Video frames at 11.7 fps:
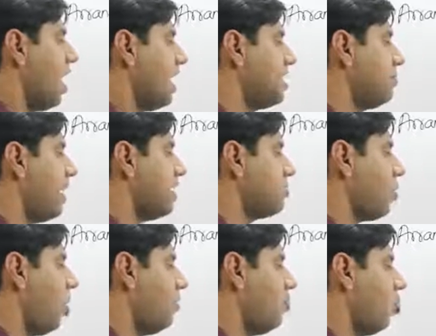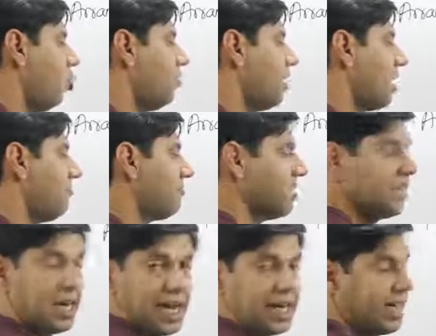is my job over after
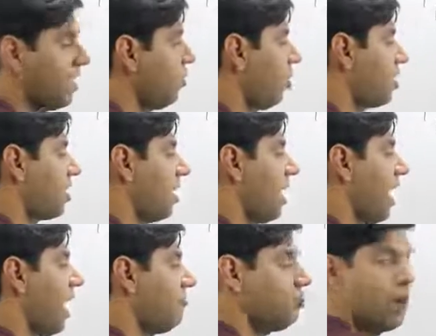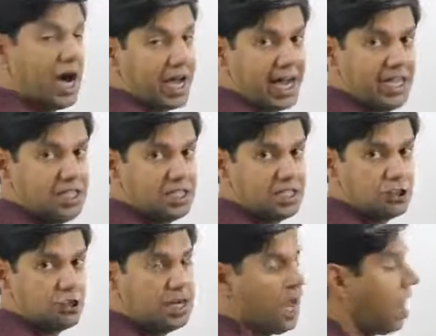selecting? Not really. I have to arrange.
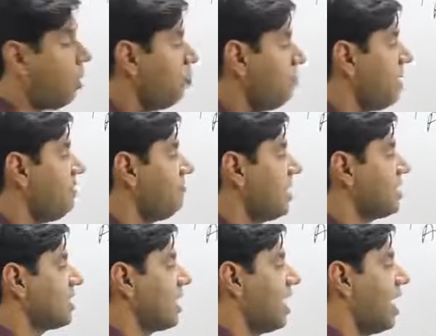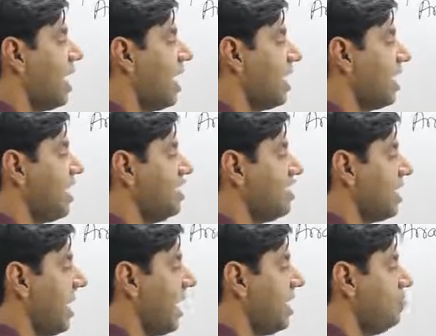So in how many ways can I arrange
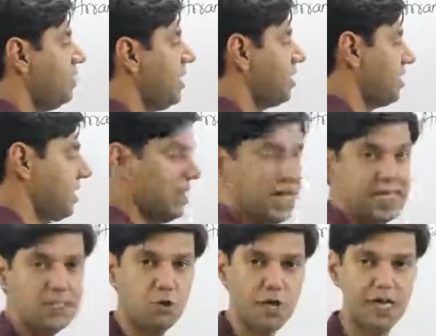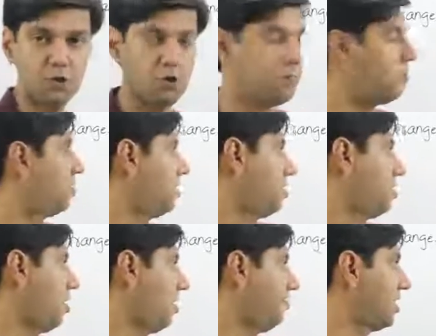A, B, C? Let's look at the whole process.
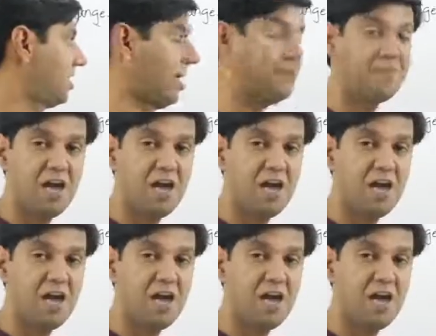Sorry, once again.